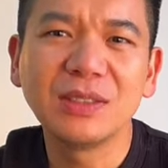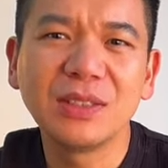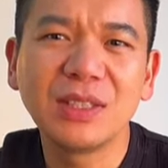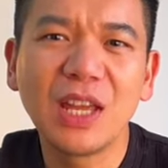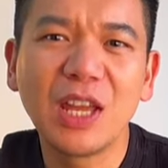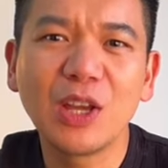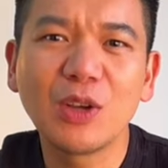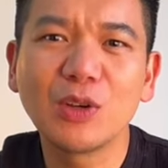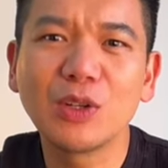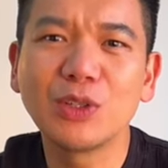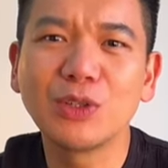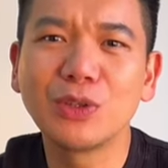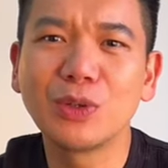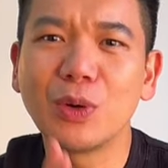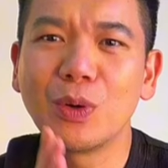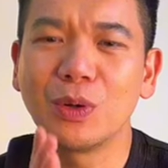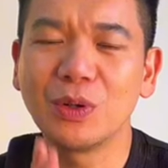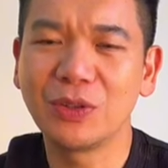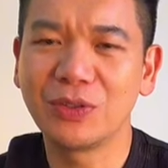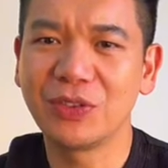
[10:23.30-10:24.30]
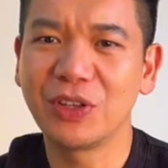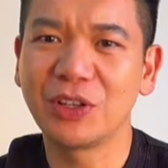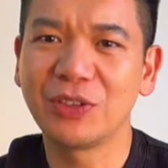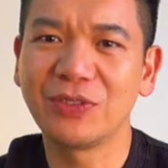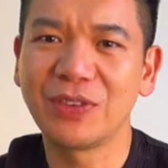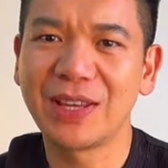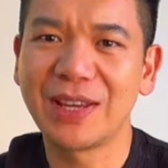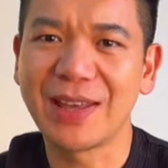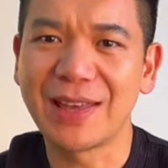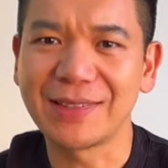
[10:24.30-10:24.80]
Take control of your
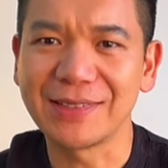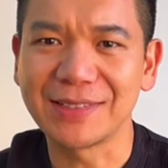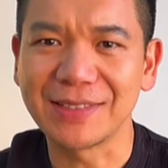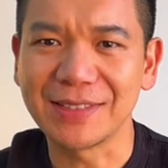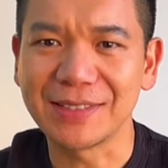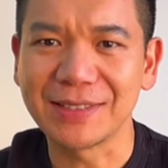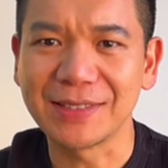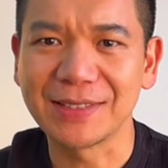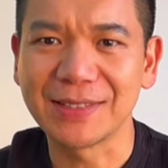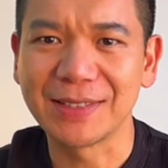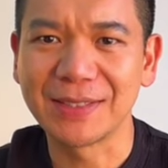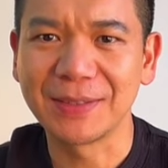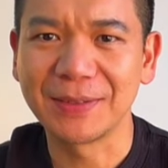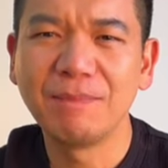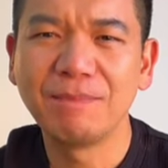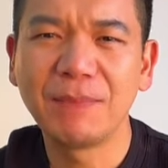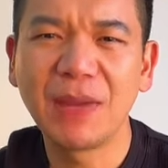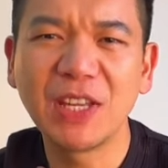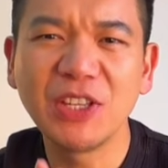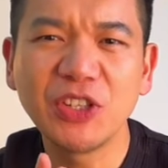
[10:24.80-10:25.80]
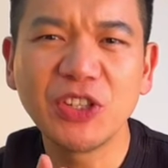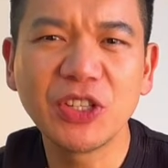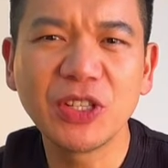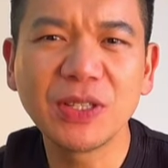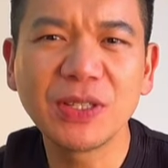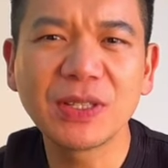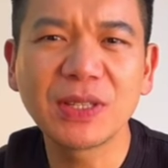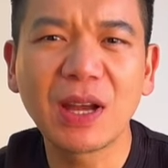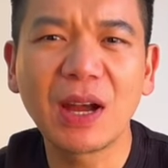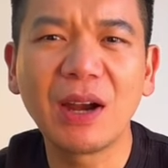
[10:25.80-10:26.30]
finances.
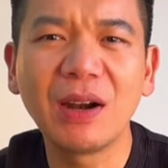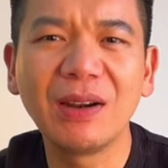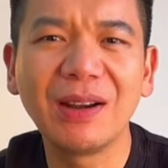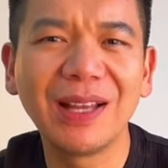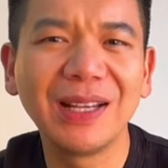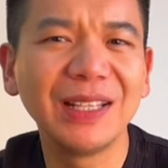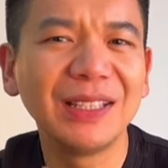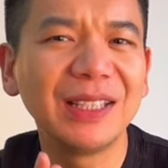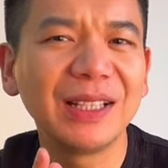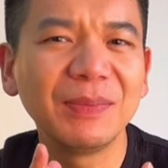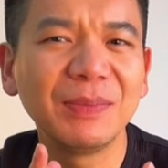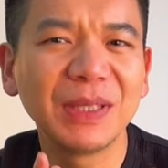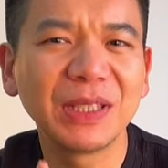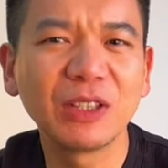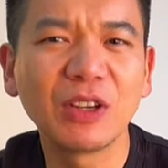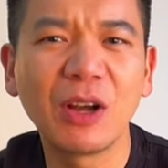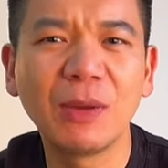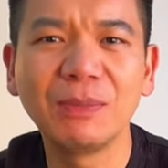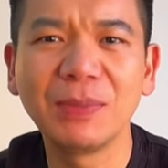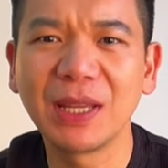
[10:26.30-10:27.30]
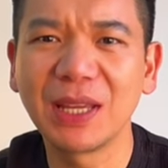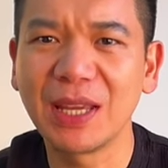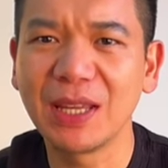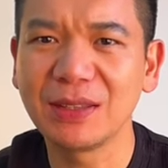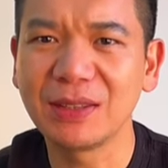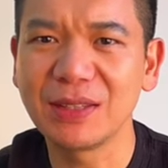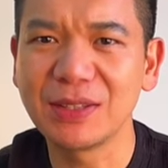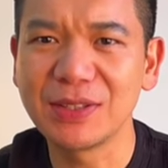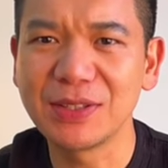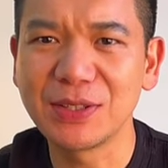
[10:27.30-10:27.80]
Pensions are a little bit
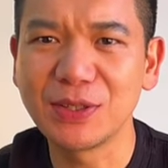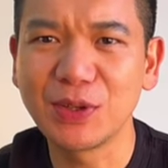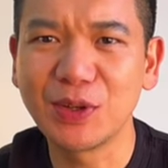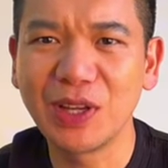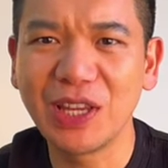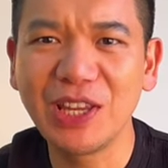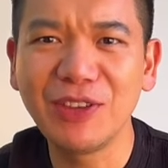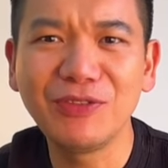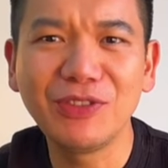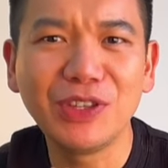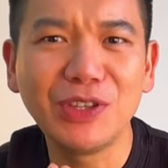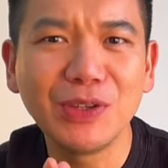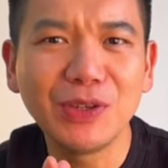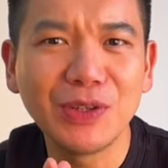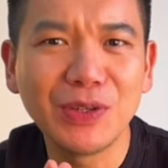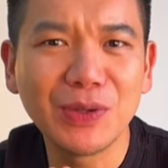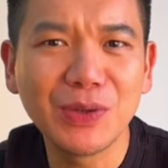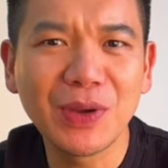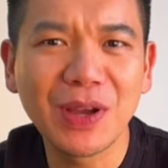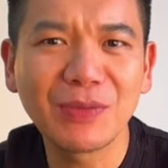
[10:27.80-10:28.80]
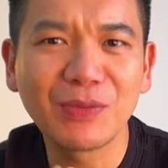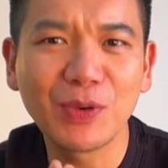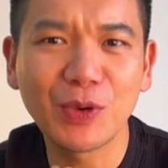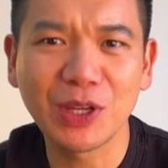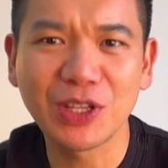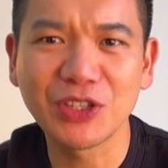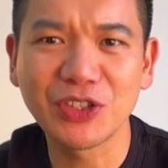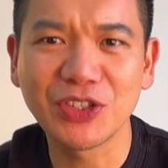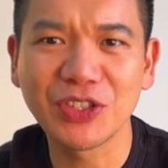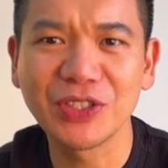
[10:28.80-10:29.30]
complicated, so if you do have
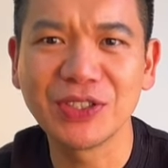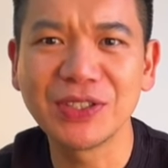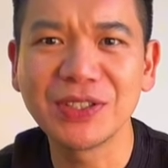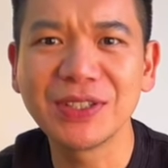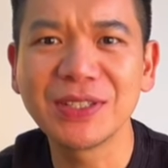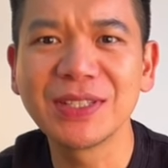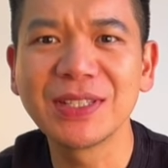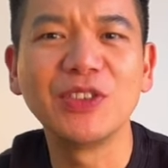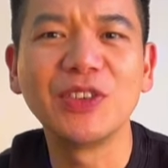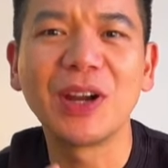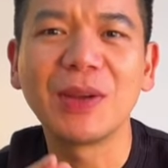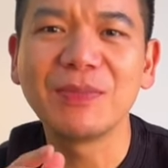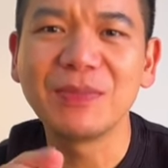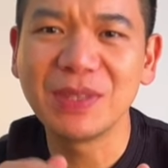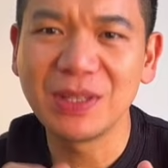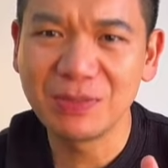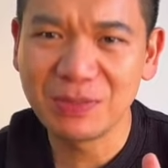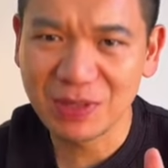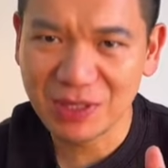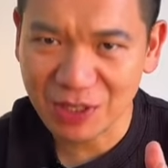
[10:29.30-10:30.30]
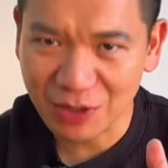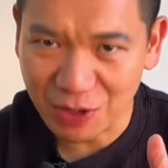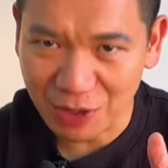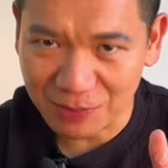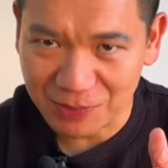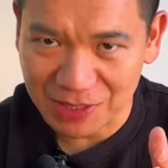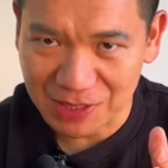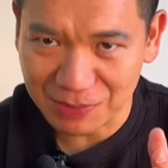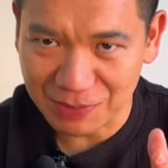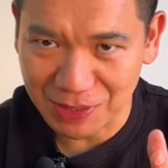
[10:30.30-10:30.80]
questions, drop them in the
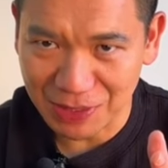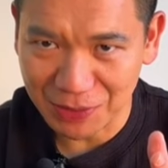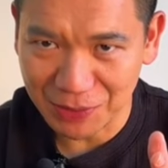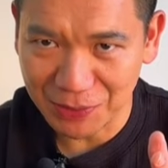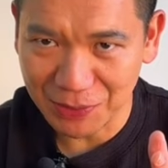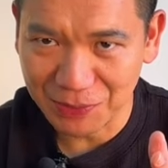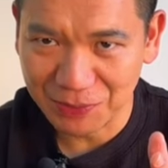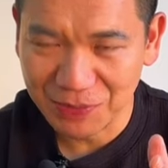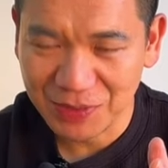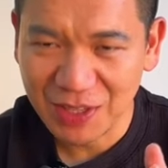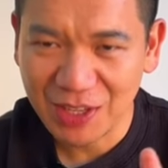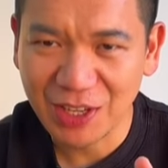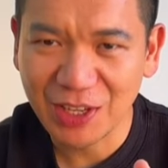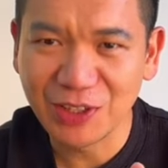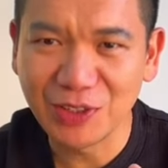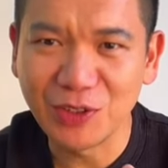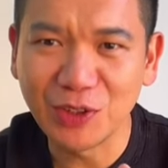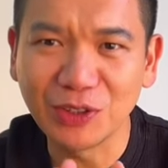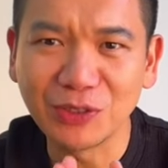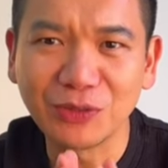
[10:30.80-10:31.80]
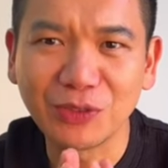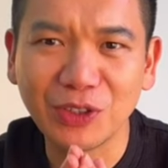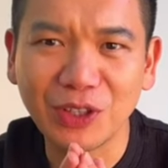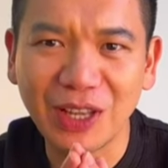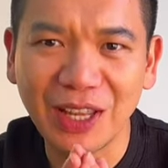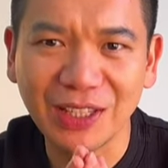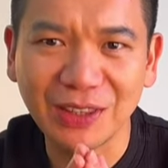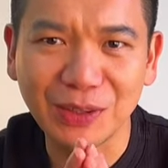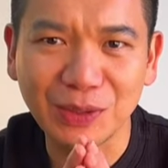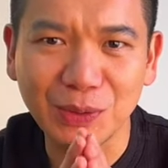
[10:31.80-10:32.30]
comments below. And don't
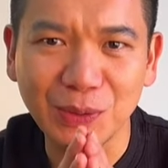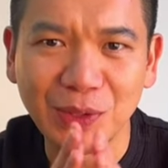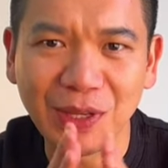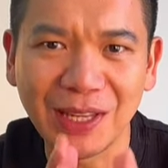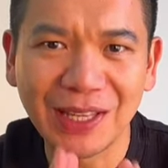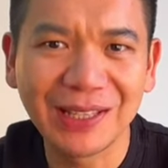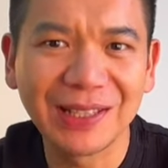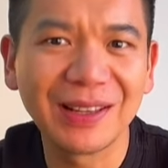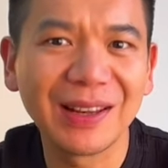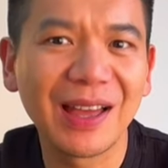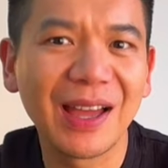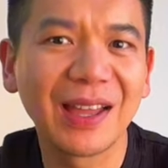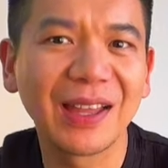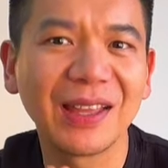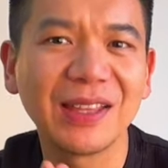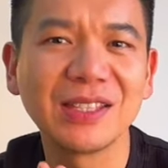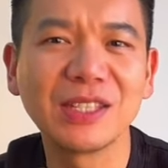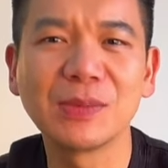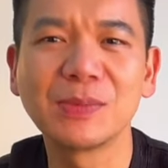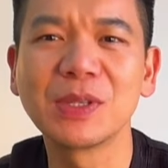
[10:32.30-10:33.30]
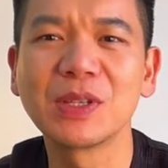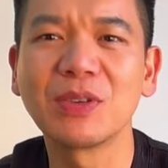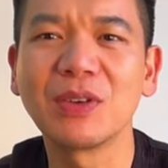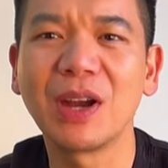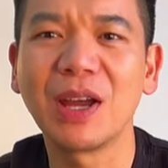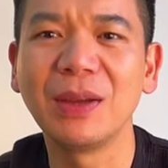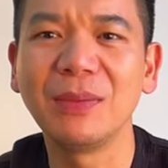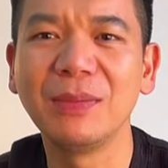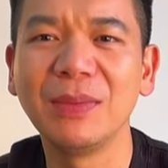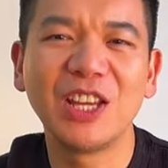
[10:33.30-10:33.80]
forget to hit like and
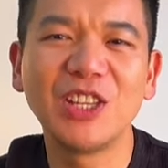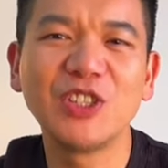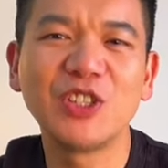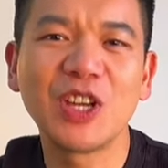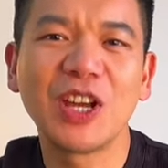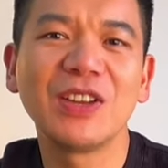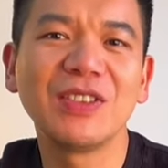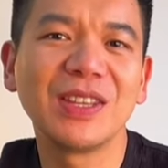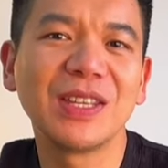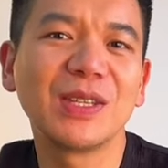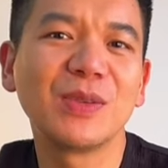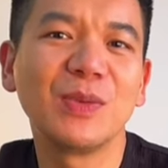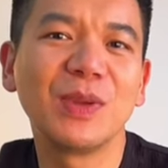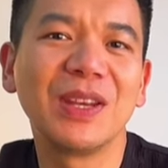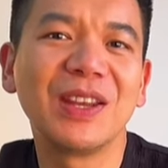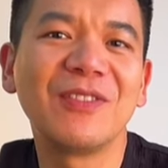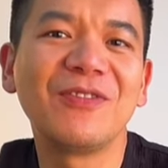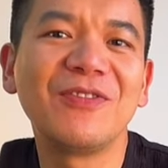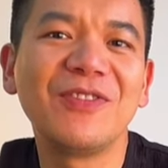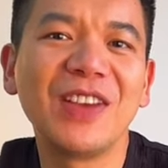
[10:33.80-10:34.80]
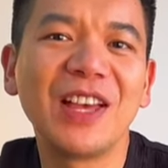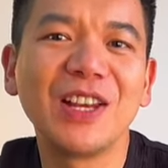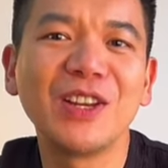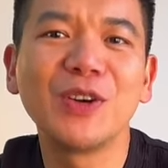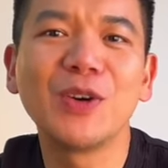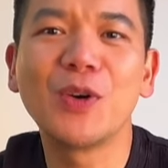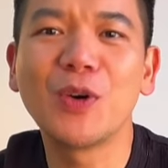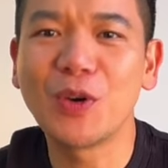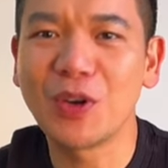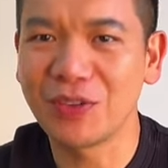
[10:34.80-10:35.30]
subscribe and share this with a
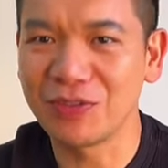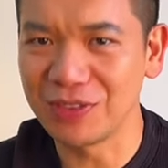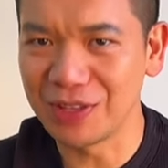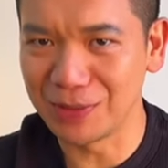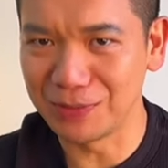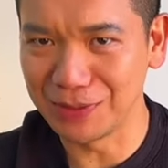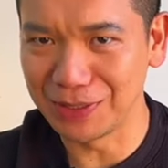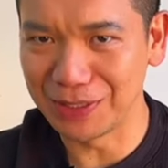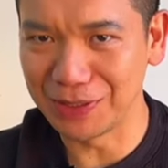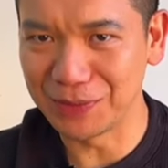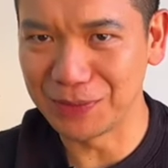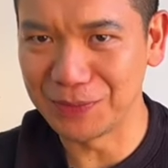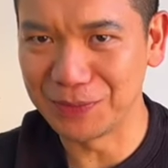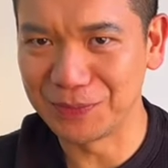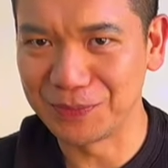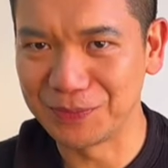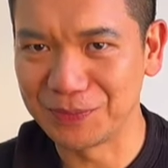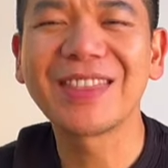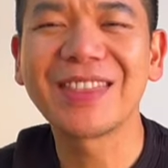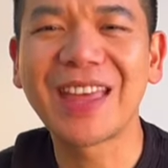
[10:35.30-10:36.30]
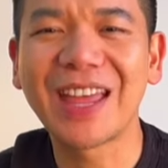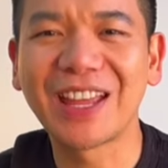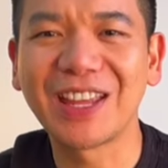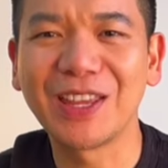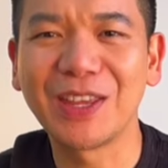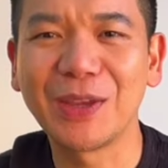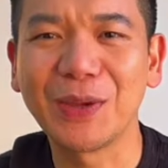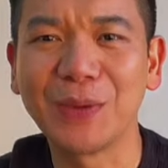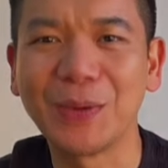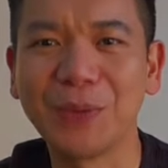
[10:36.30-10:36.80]
fellow OFW.
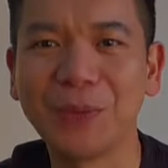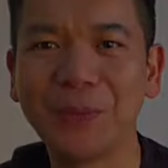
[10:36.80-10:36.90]
Thank you.